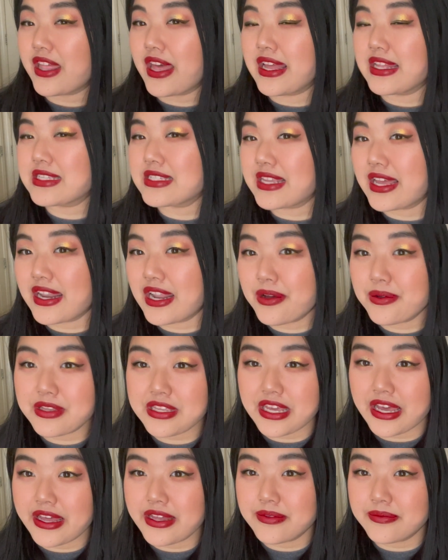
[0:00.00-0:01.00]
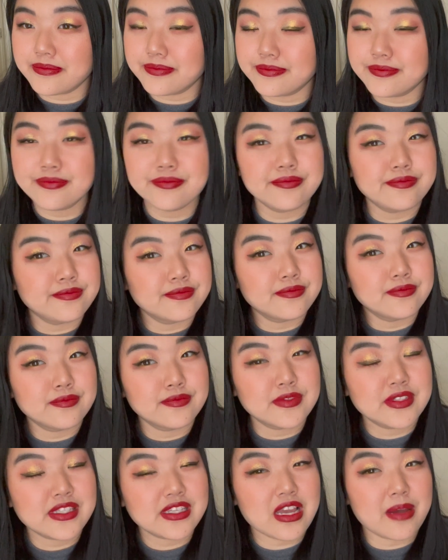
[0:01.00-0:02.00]
It's not out yet.
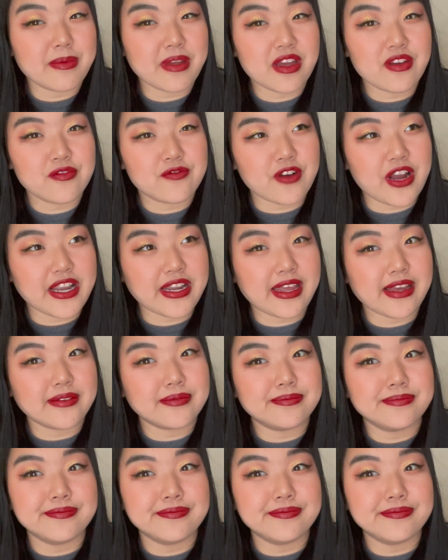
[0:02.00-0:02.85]
It's coming on Friday.